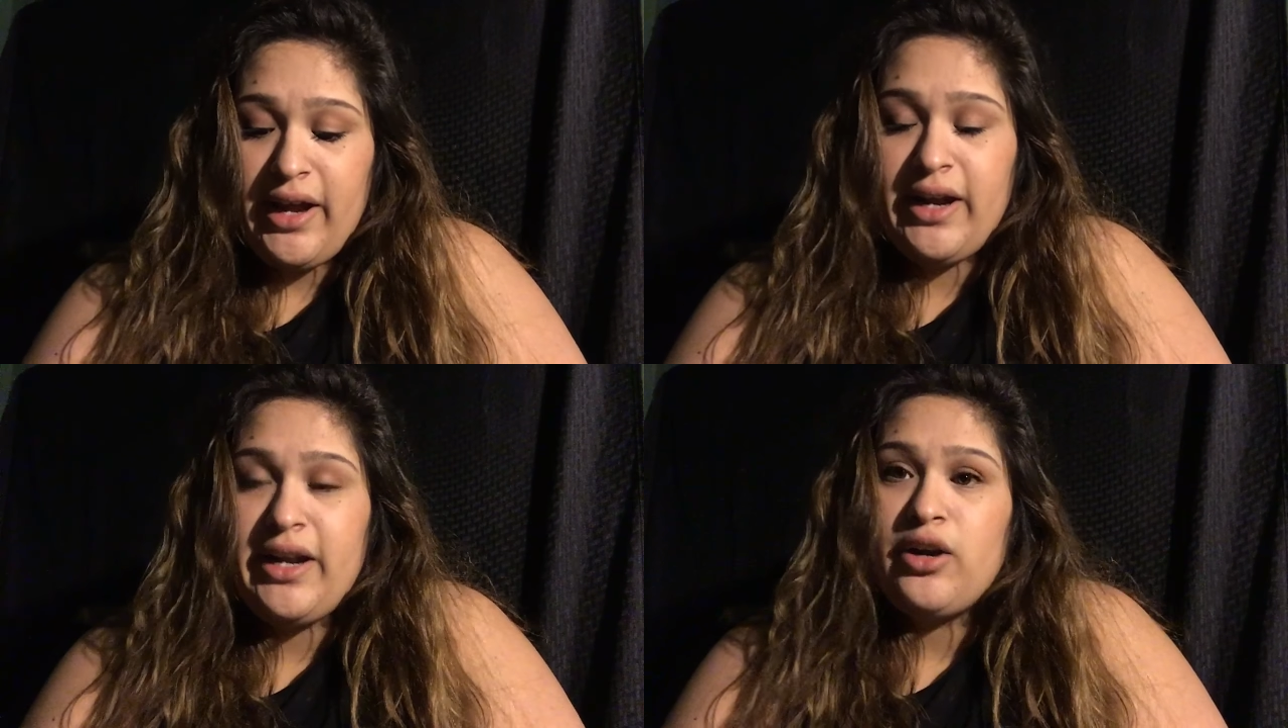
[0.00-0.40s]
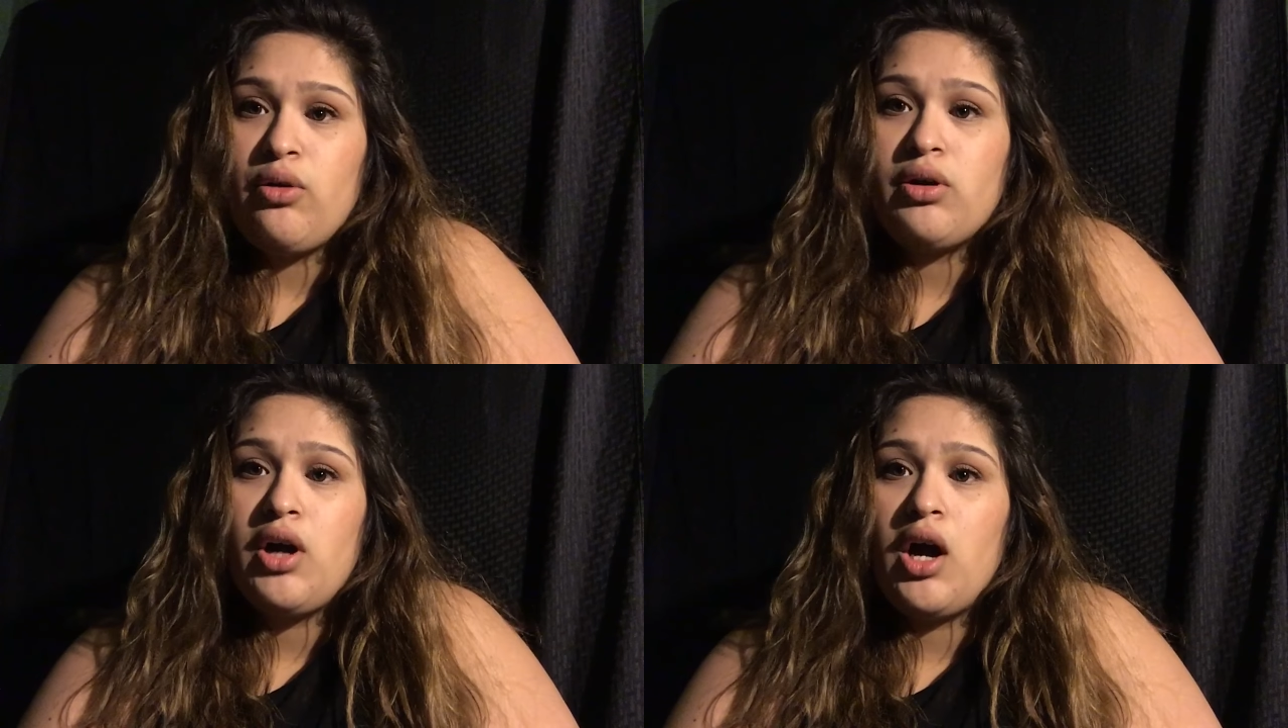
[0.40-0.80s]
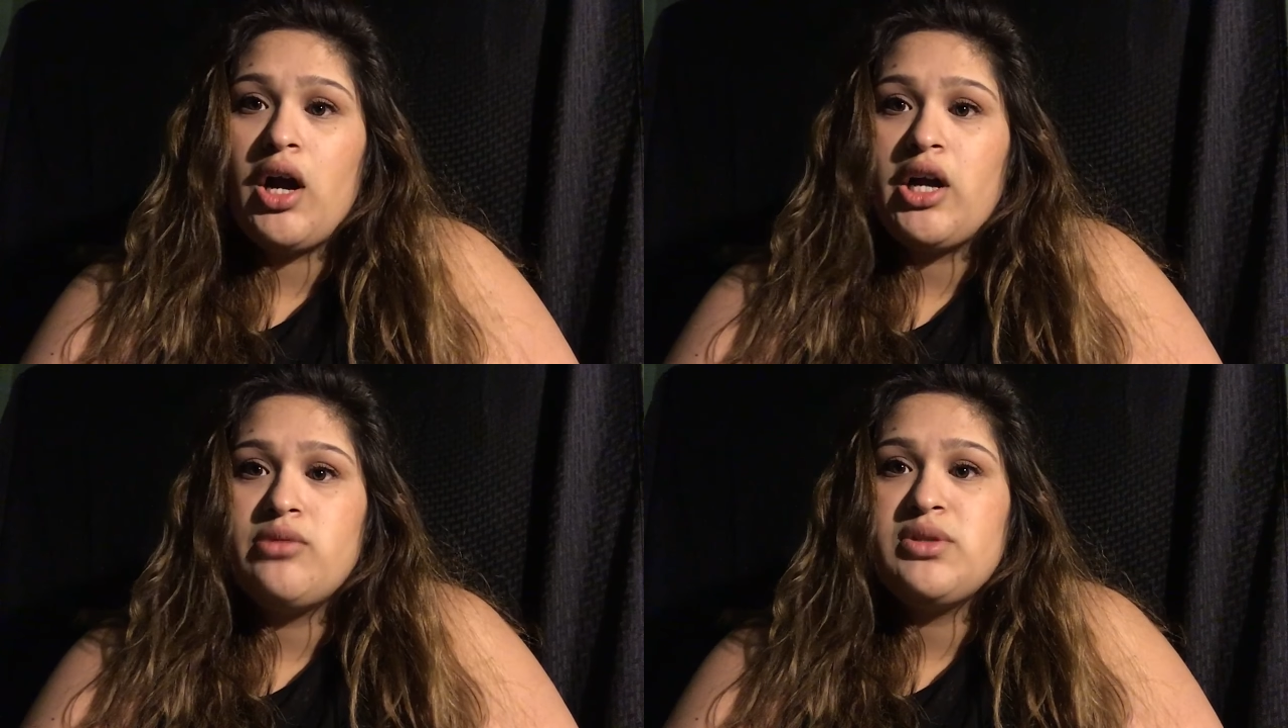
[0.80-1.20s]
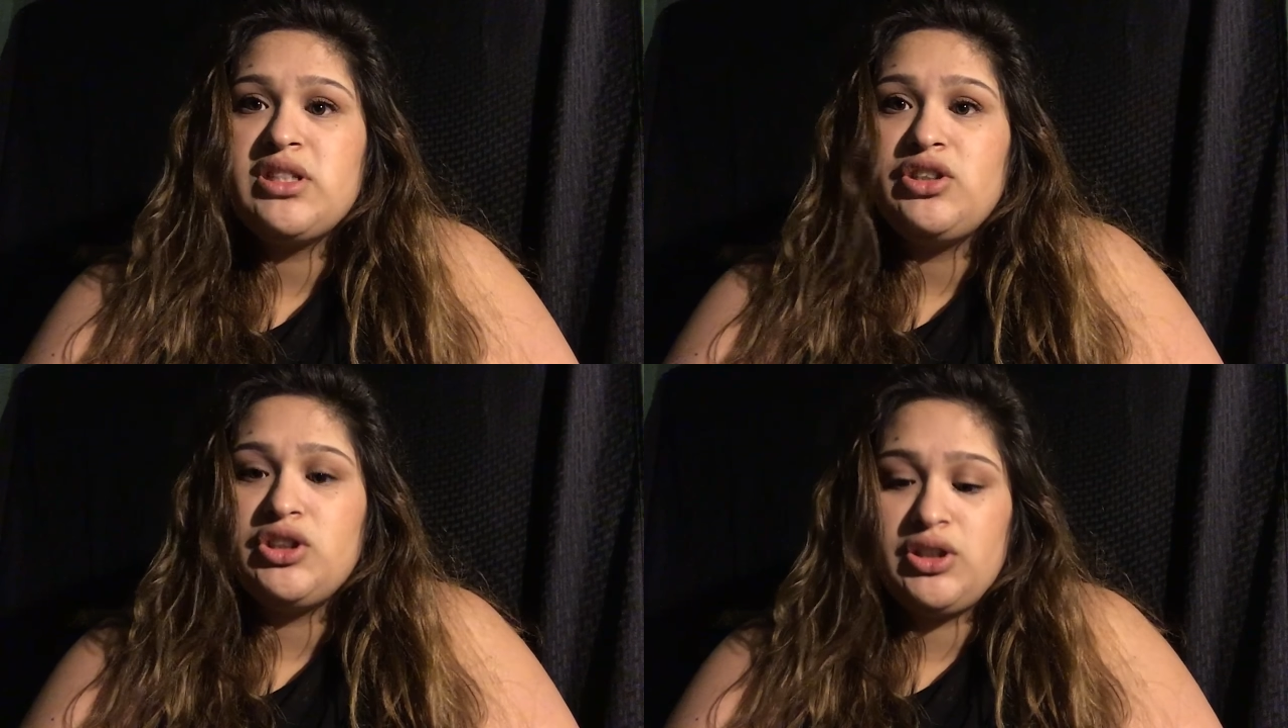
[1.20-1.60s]
eating no carbs,
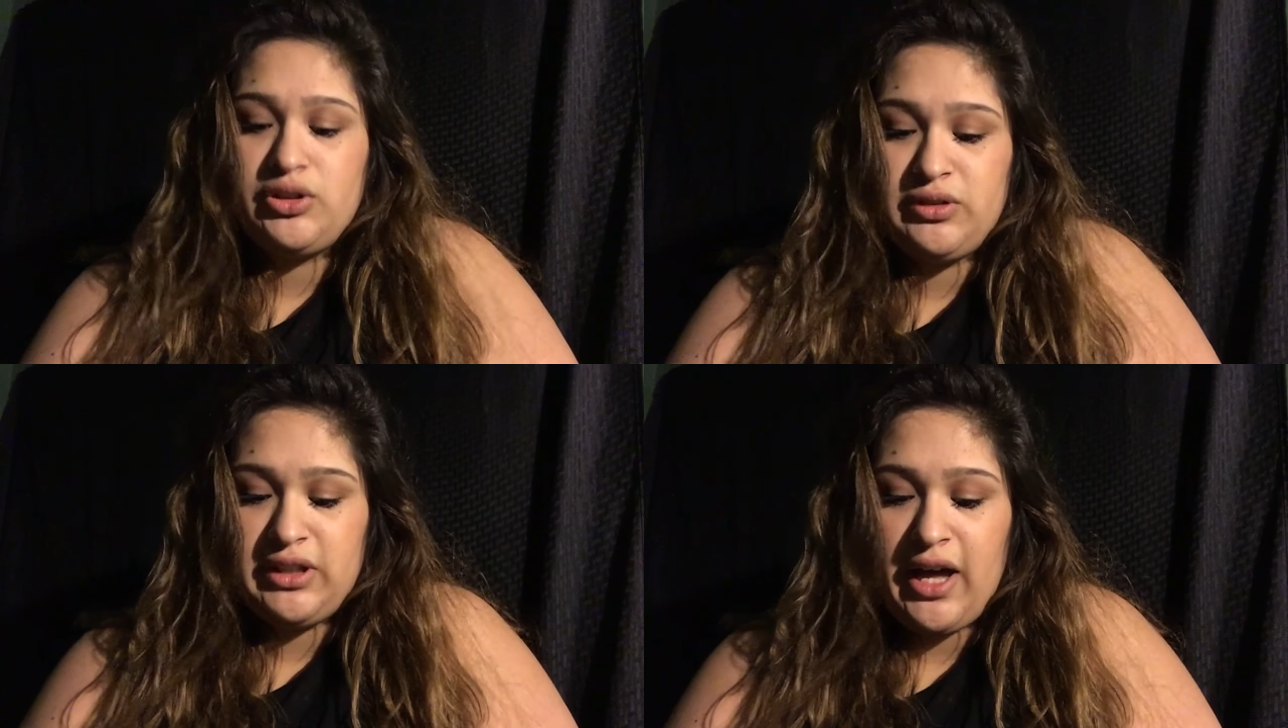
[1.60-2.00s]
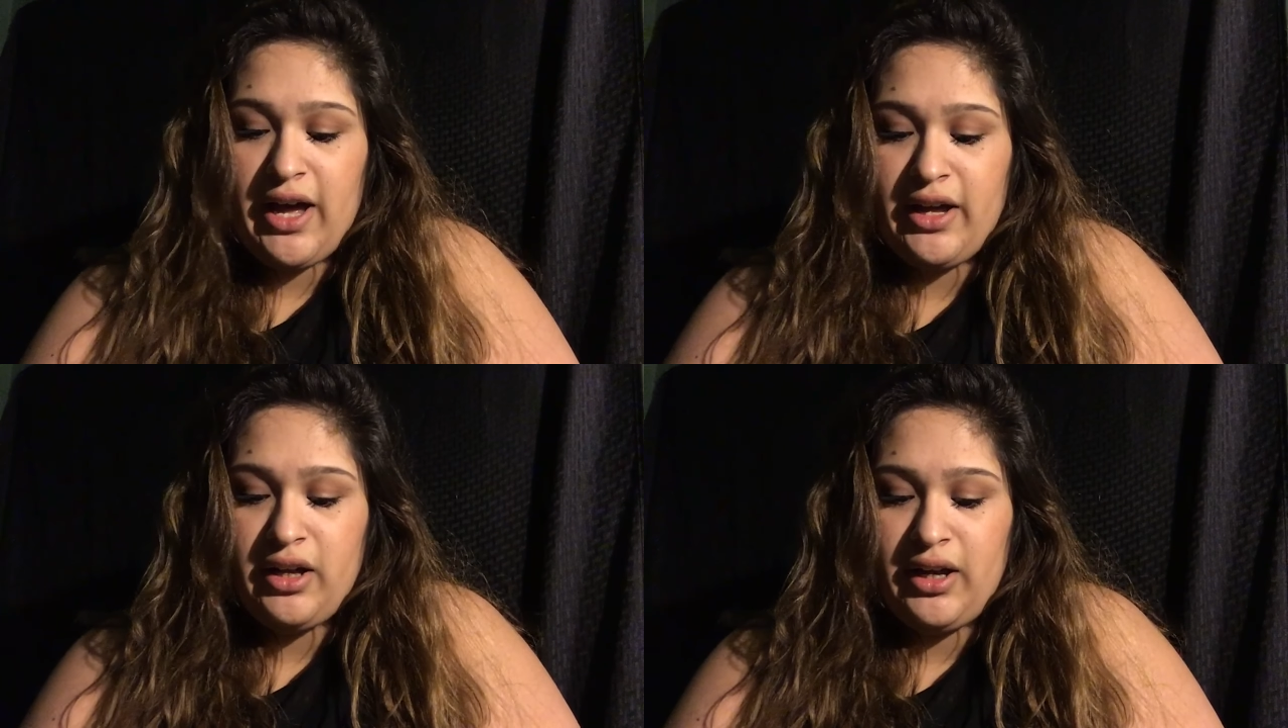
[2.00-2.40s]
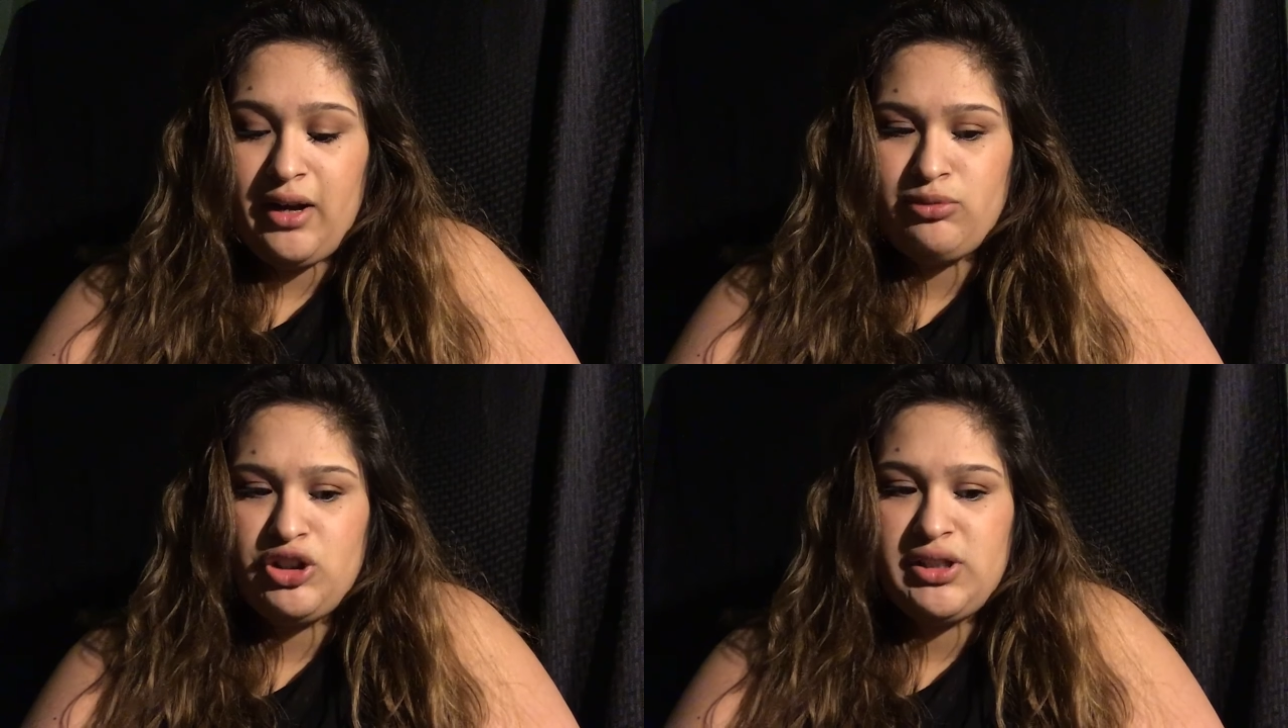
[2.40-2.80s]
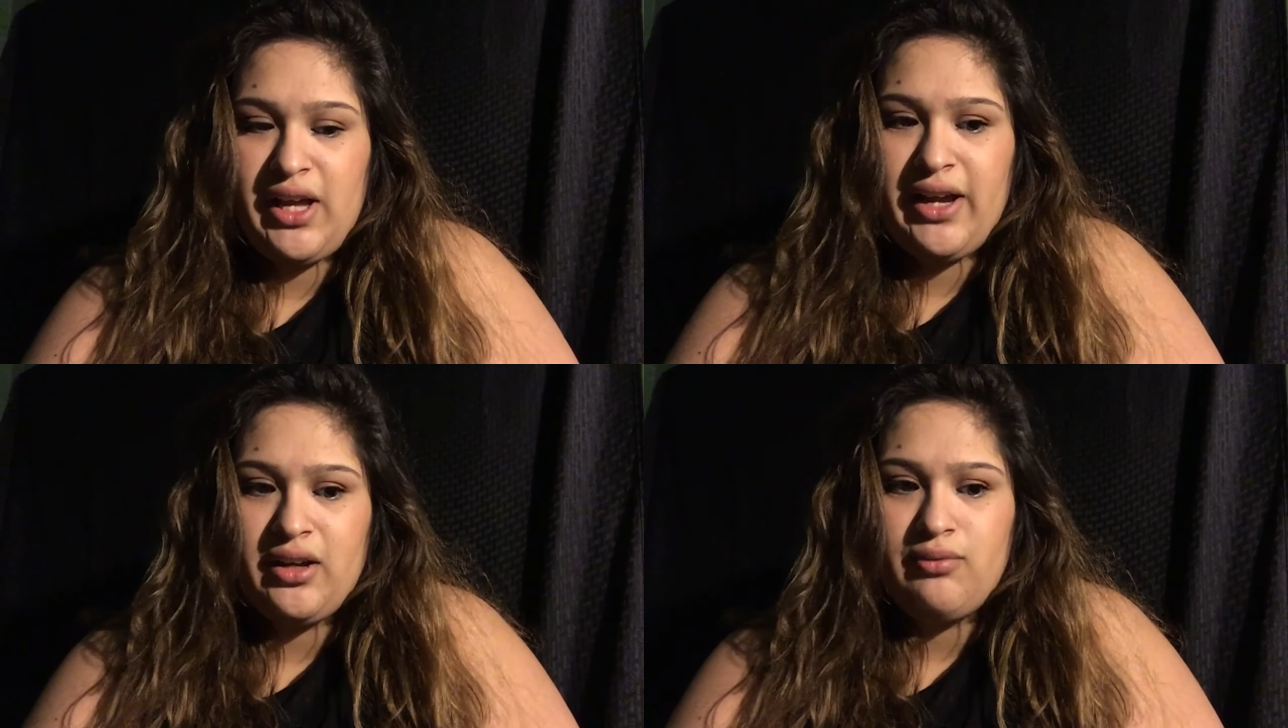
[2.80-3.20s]
and just doing that. And I'm just
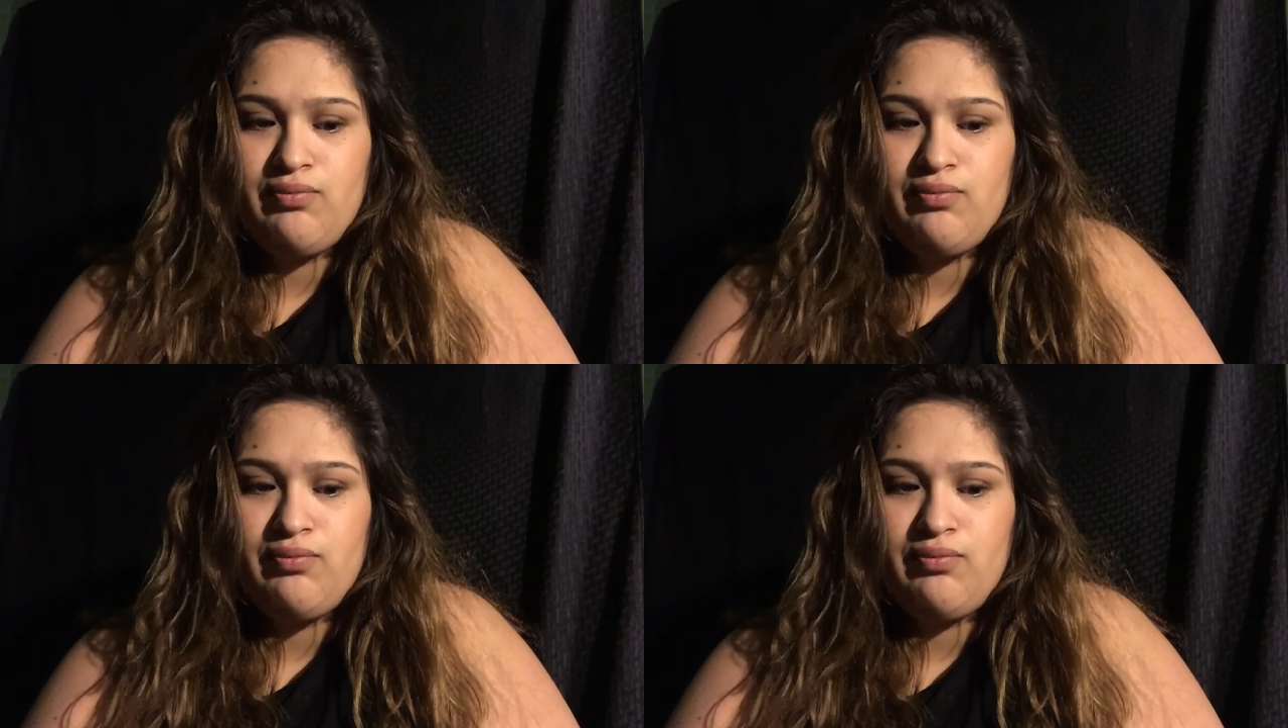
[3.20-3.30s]
like,